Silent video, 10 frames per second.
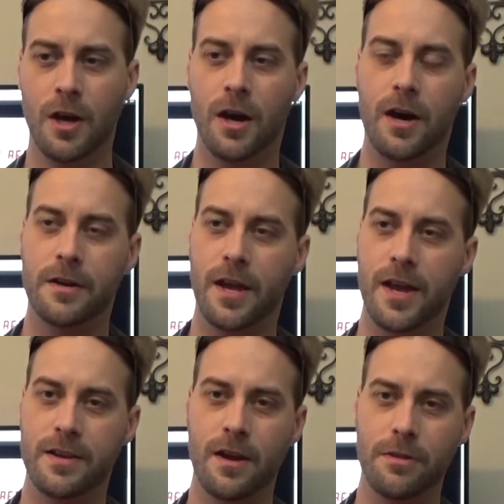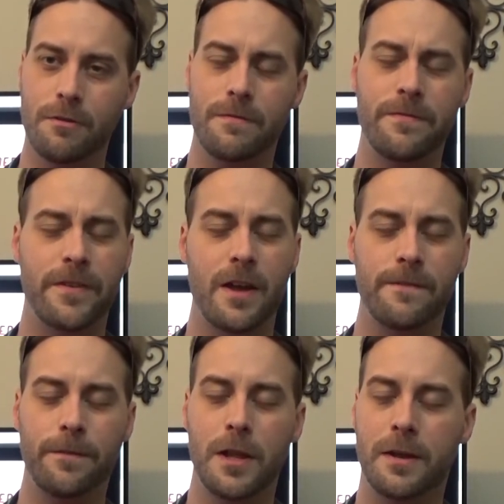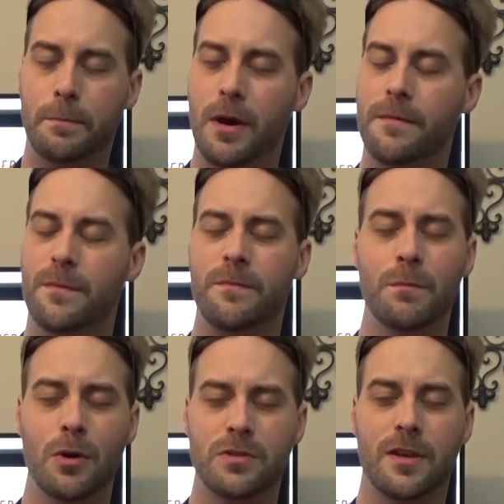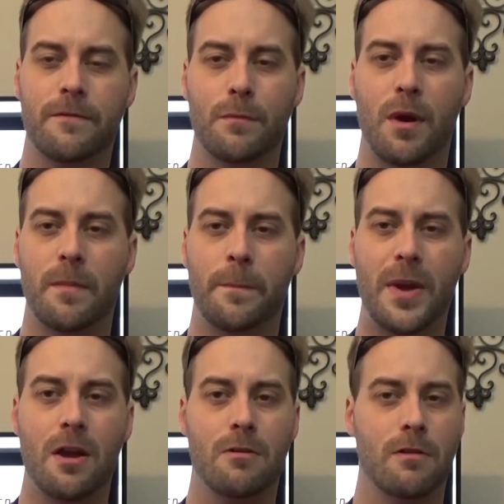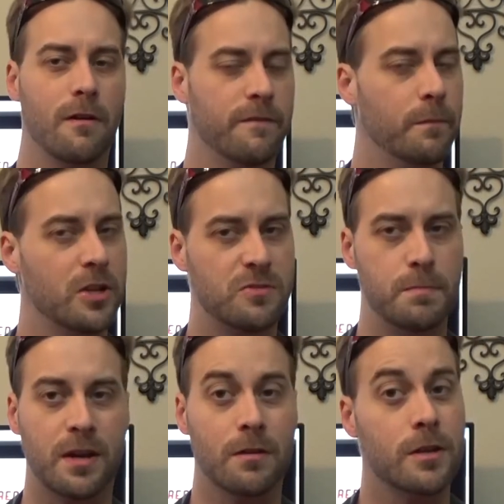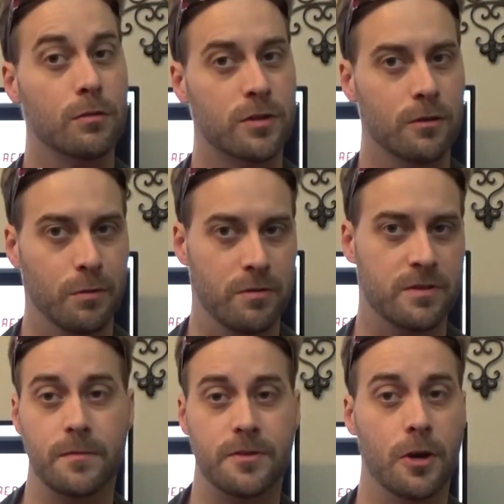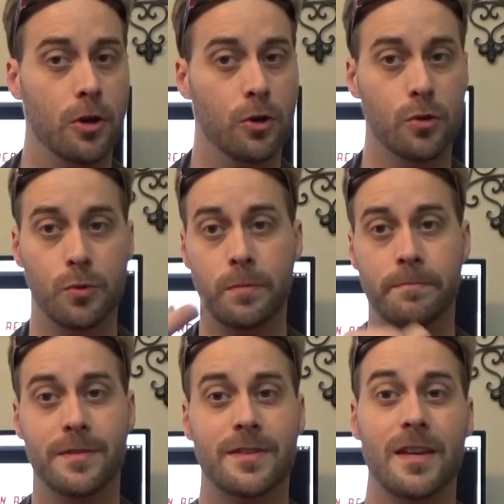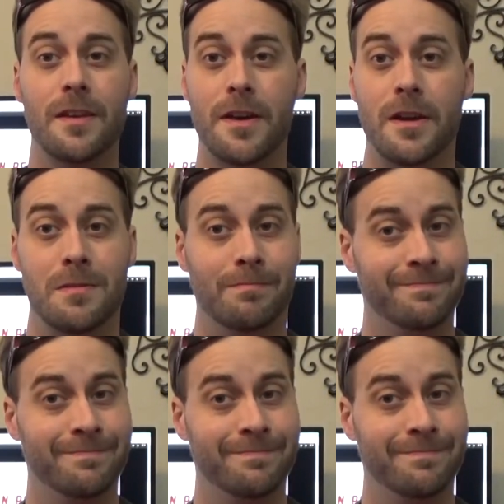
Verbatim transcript: on another fan flick, but mostly from a pair of much bigger YouTubers. So, see you then.